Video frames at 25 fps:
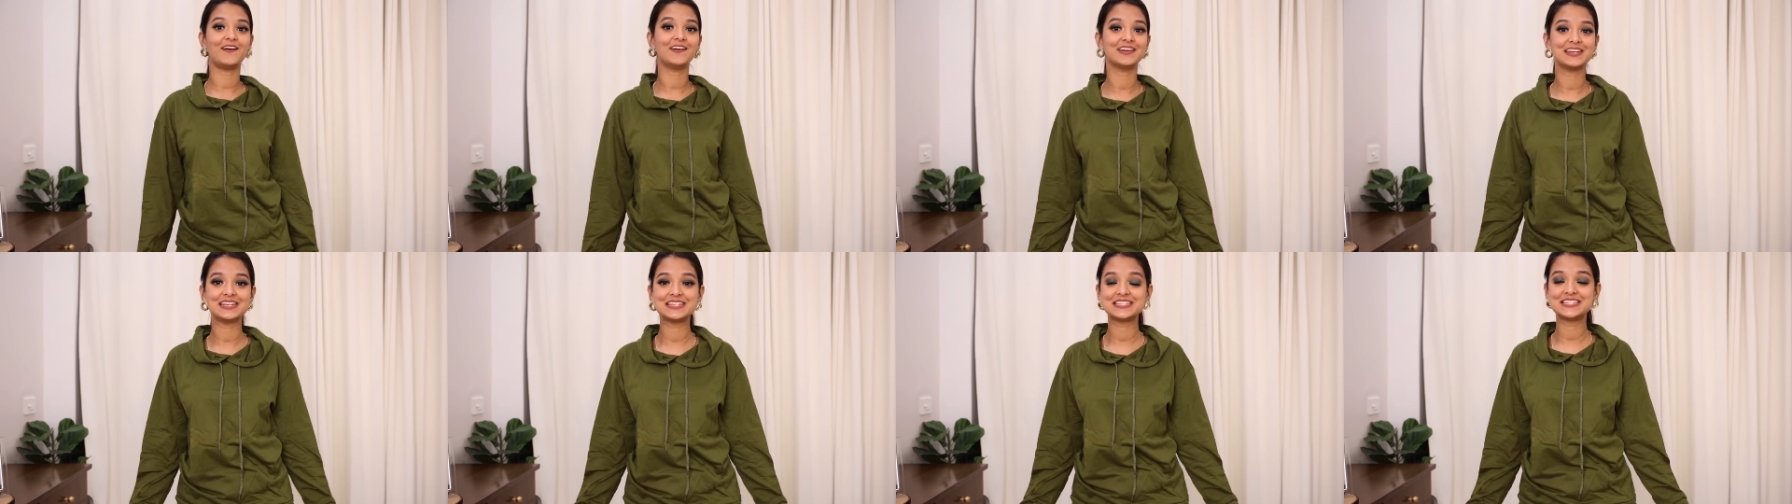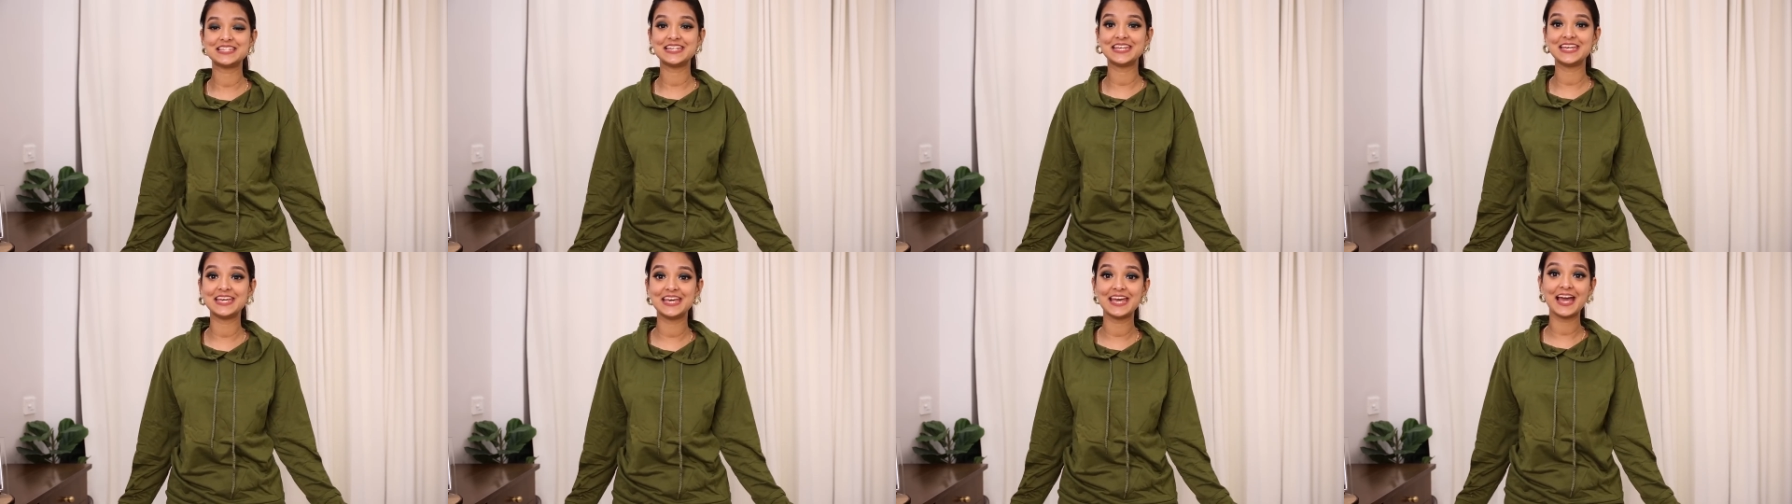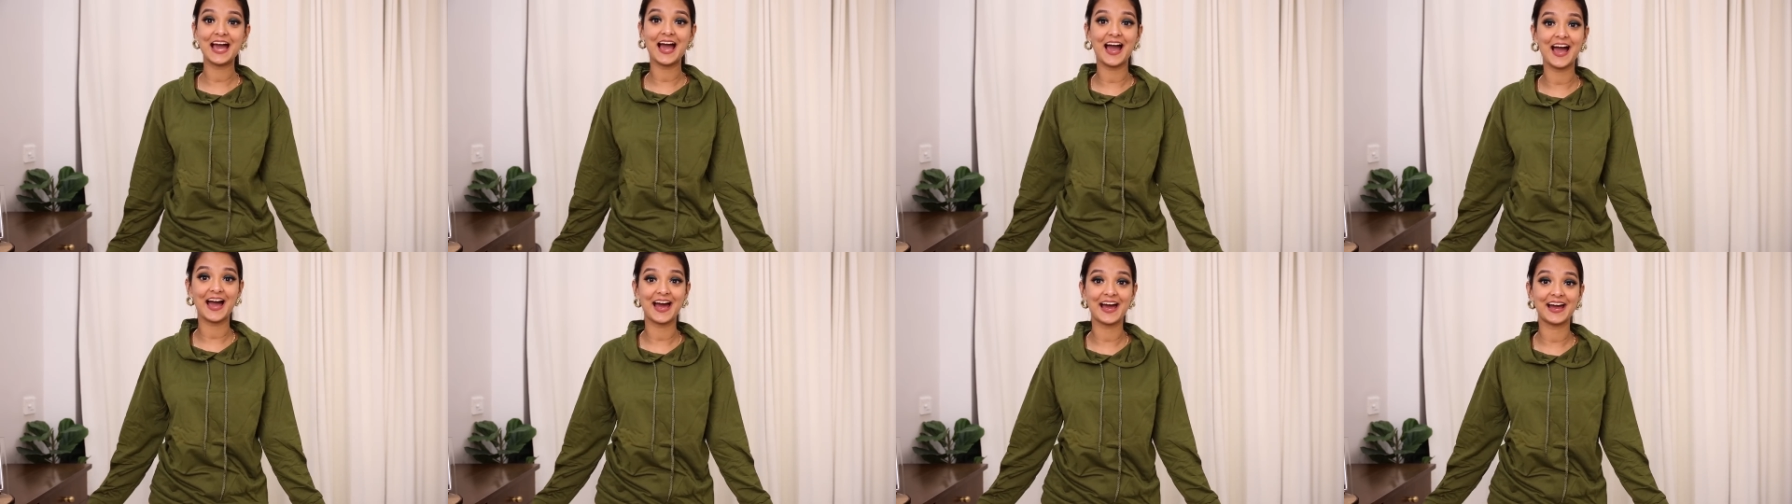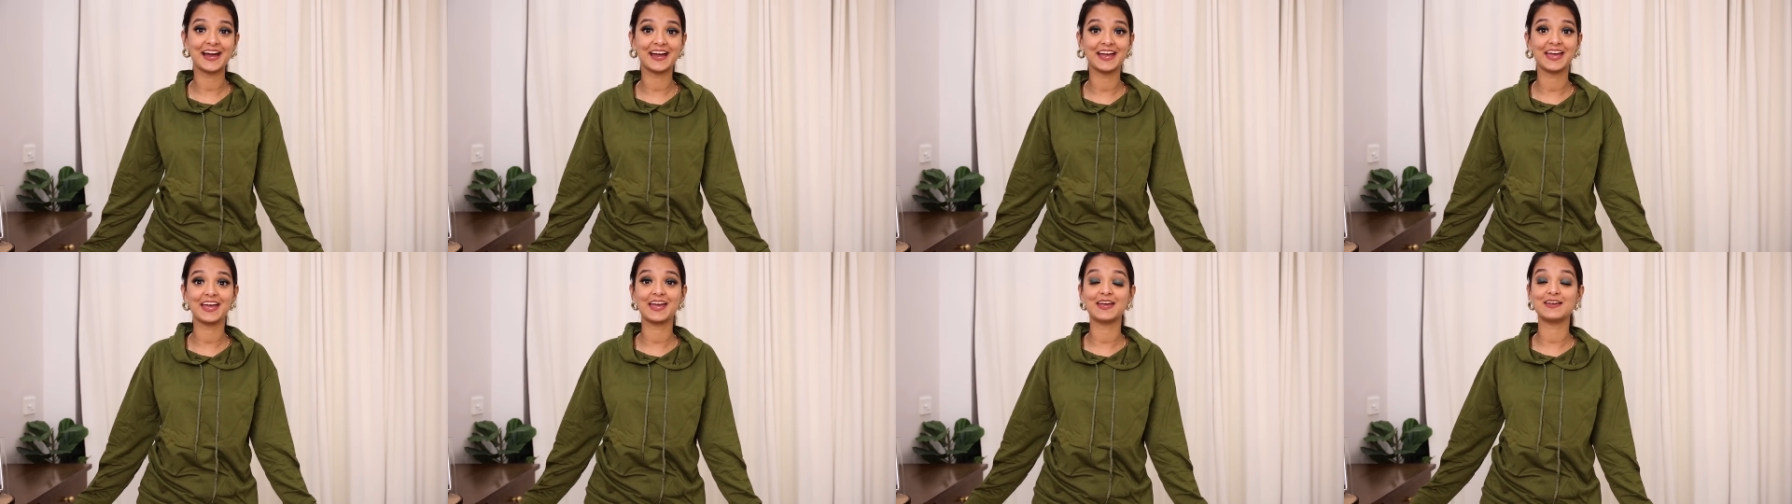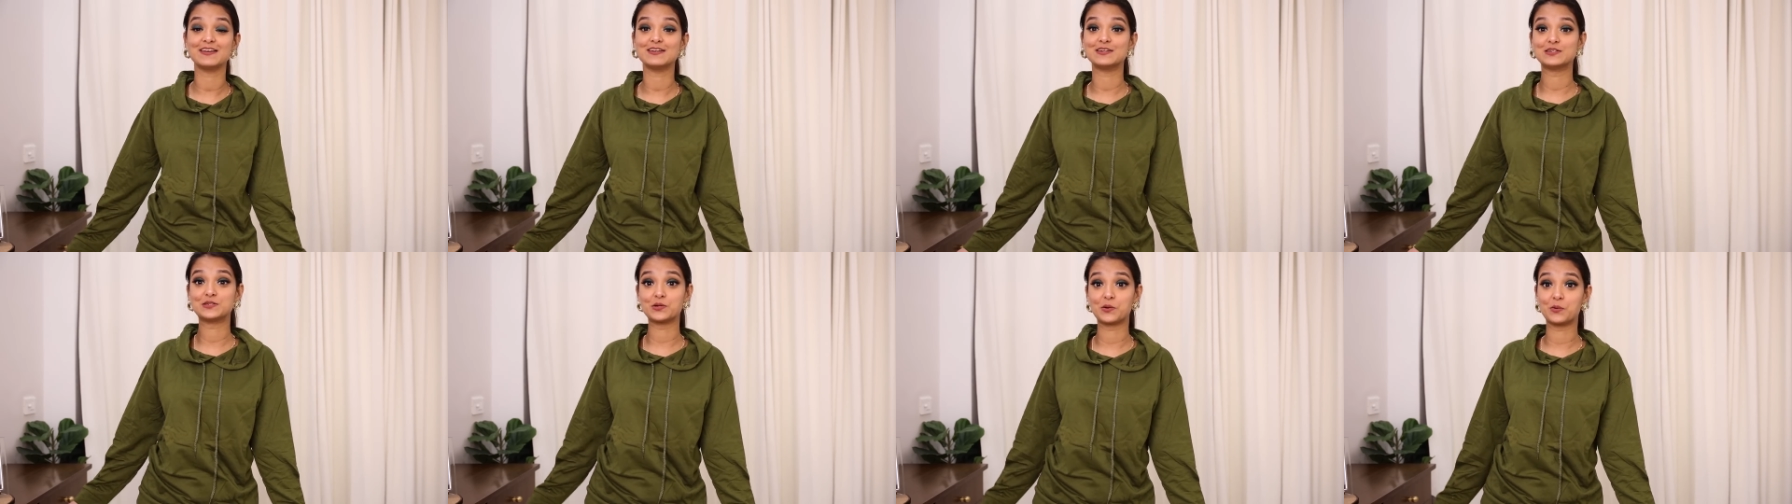Honestly,
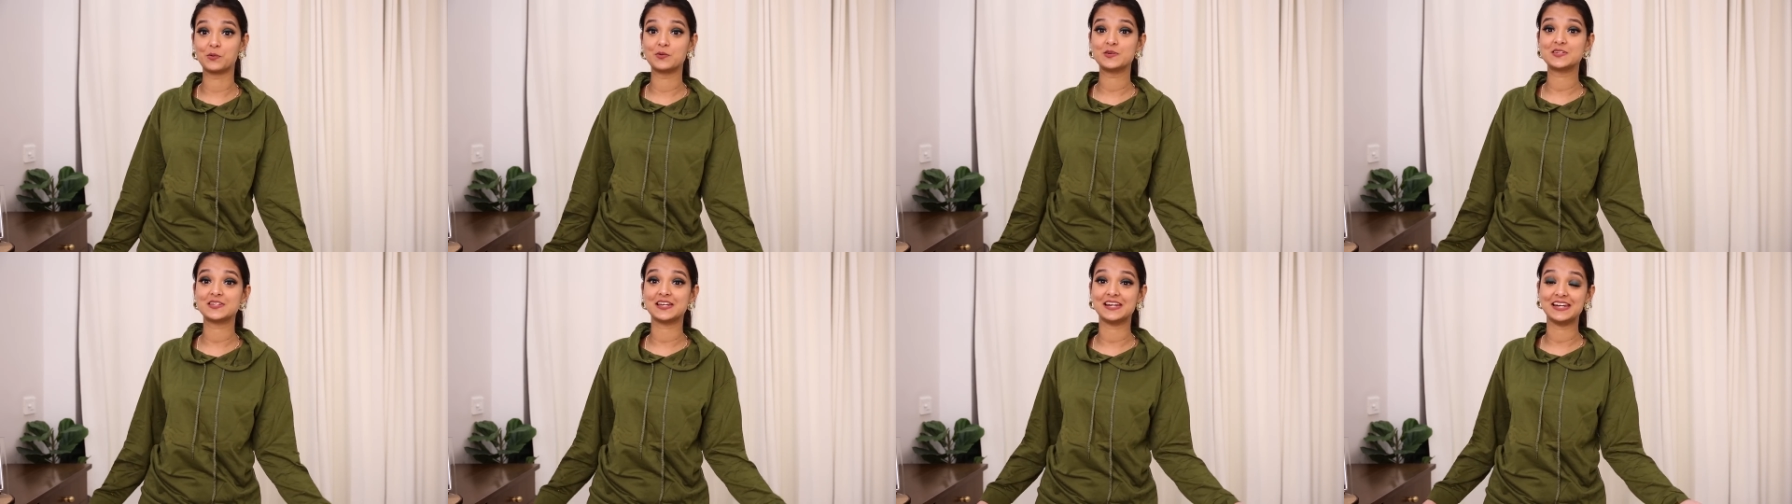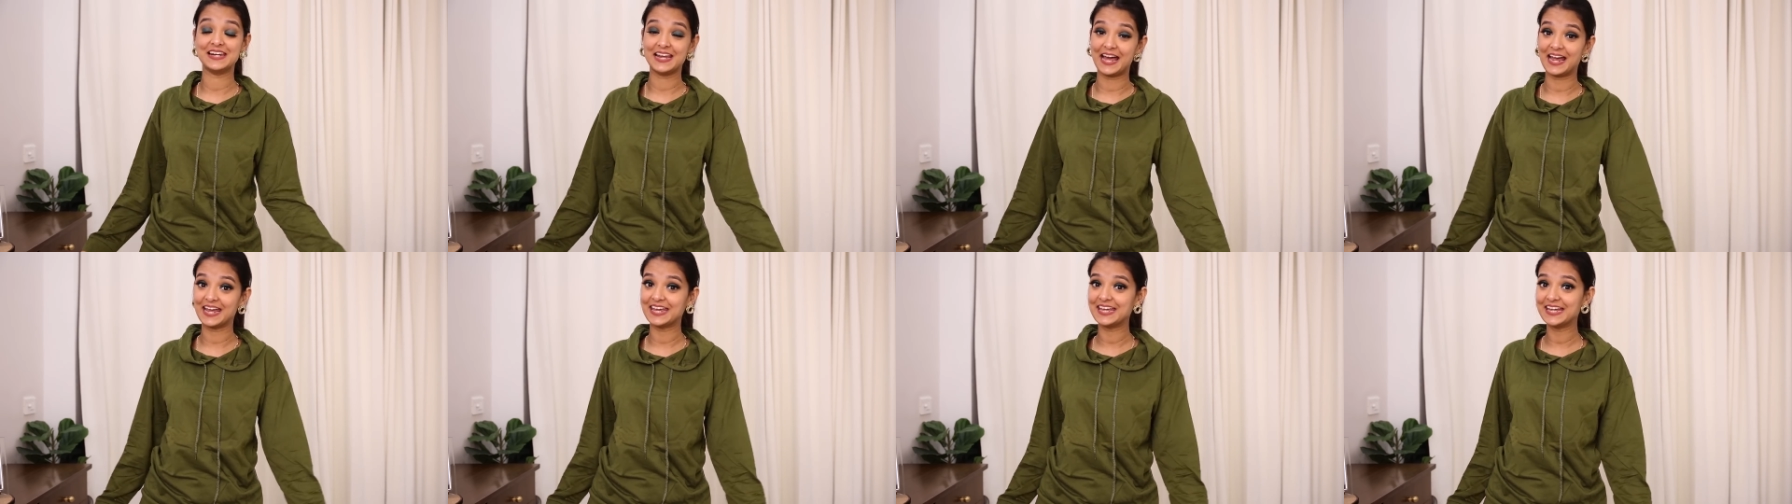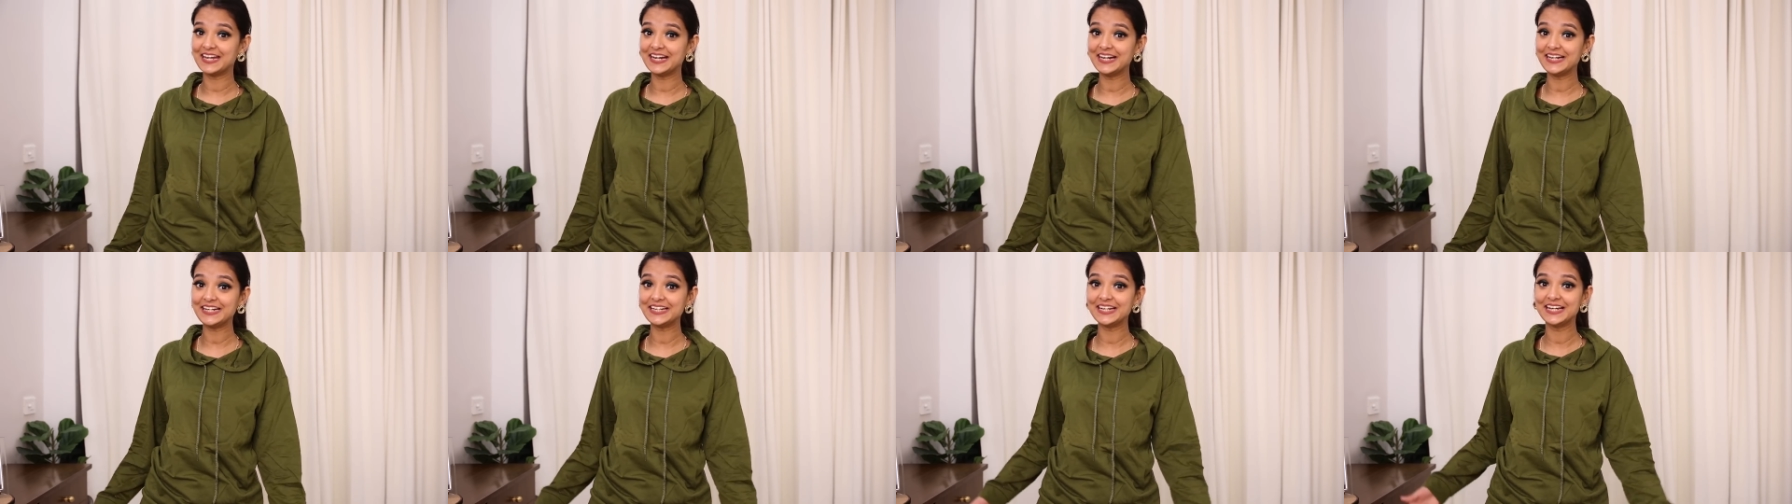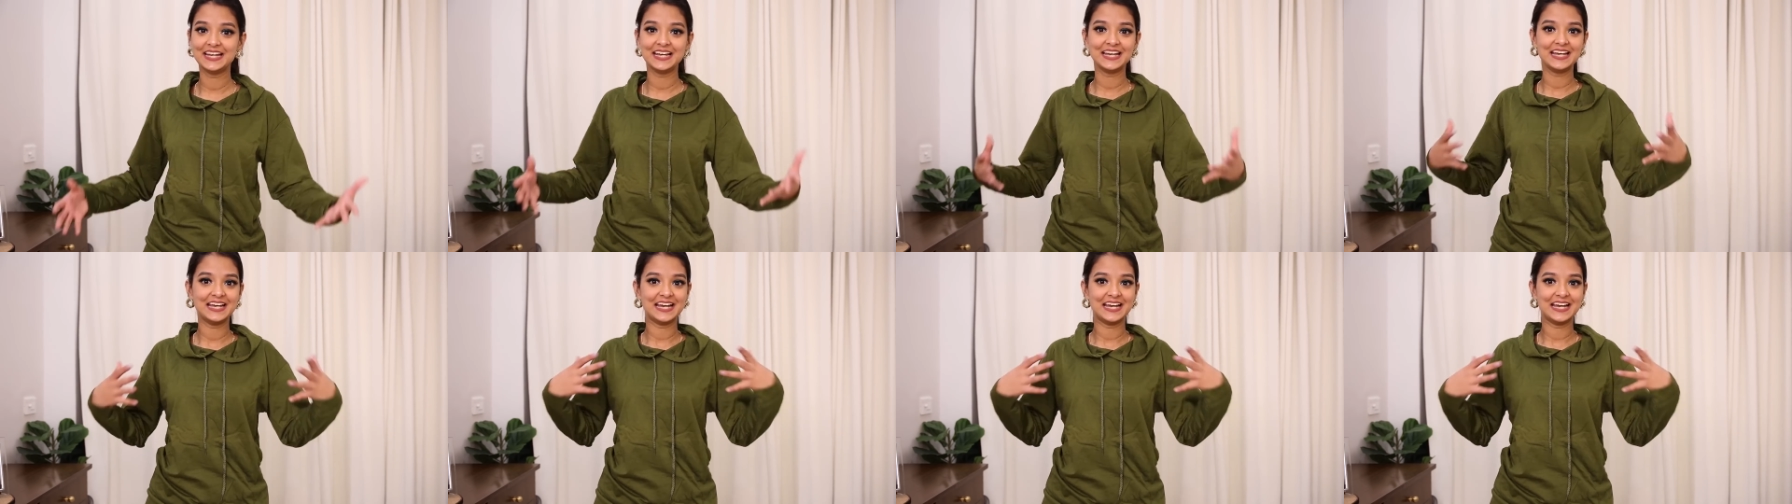I don't like it.